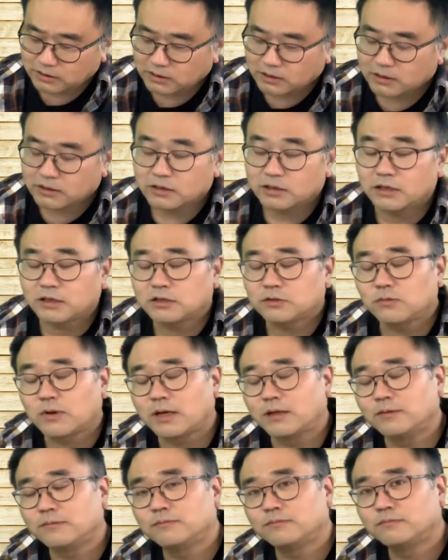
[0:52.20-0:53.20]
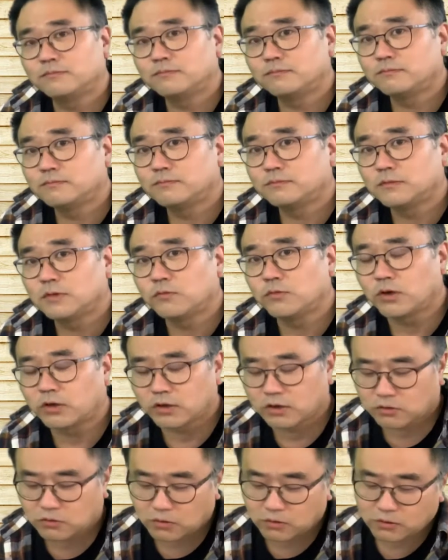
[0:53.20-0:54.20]
this one, we're going to
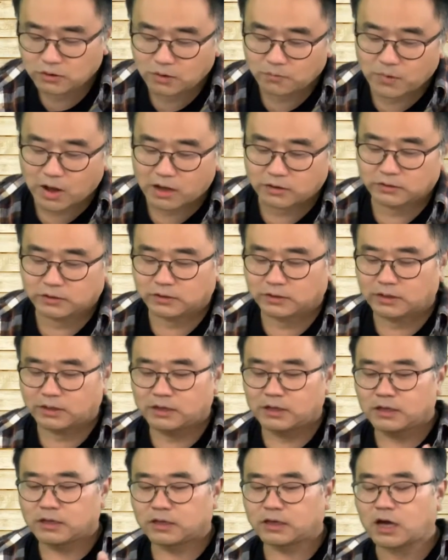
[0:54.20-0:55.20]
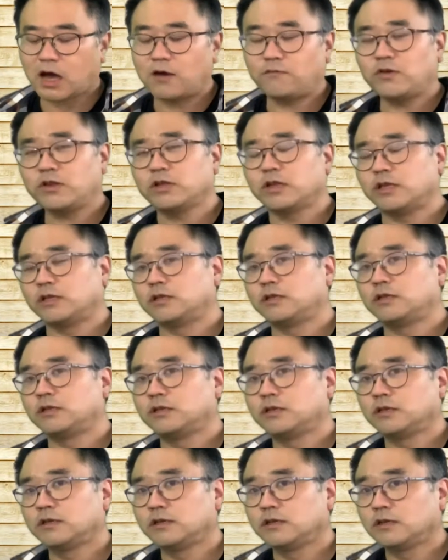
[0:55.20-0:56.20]
talk about covenant
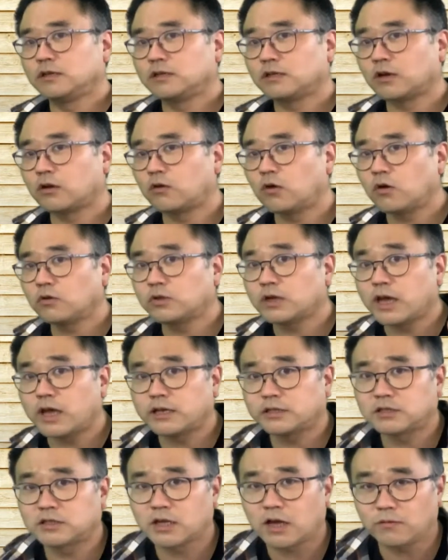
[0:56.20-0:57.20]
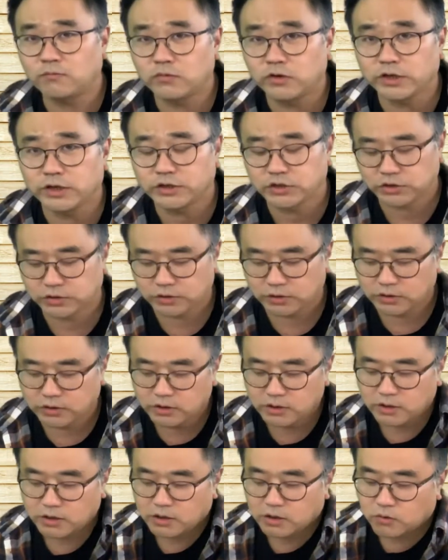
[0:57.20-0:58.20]
that God established
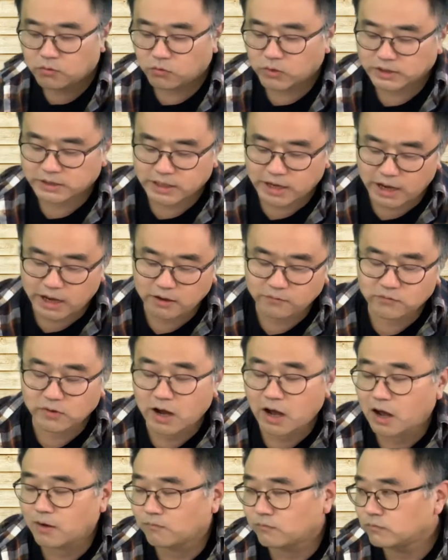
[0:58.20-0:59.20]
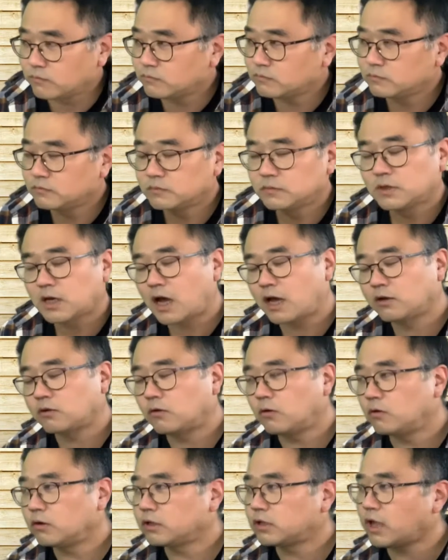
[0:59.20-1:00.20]
with Abraham. I
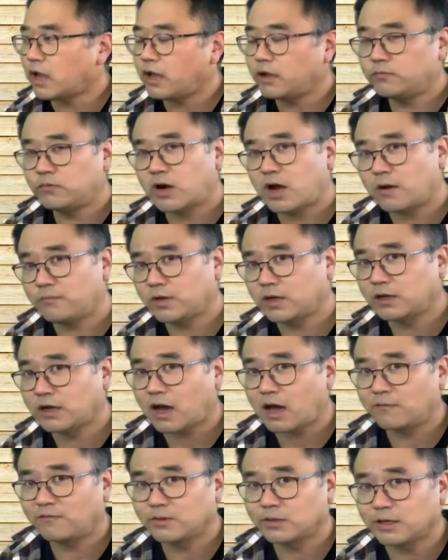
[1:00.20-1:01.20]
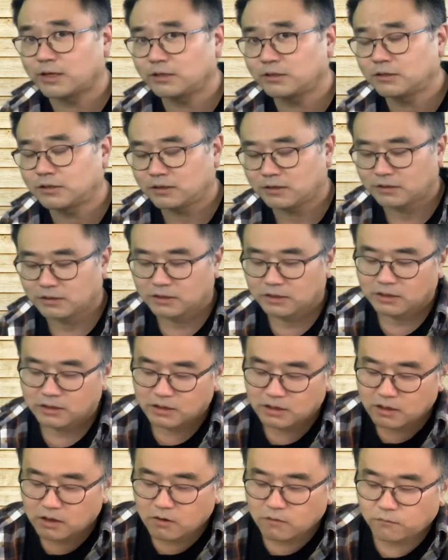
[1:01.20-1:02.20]
call it Abrahamic covenant
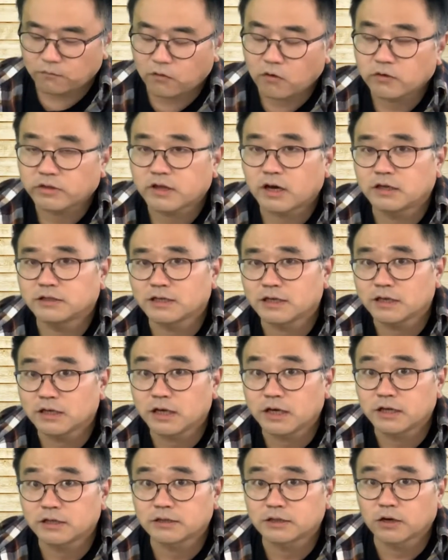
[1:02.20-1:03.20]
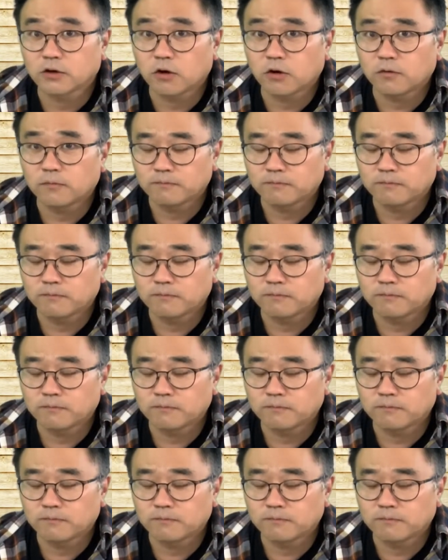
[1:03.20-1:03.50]
4,000 years ago.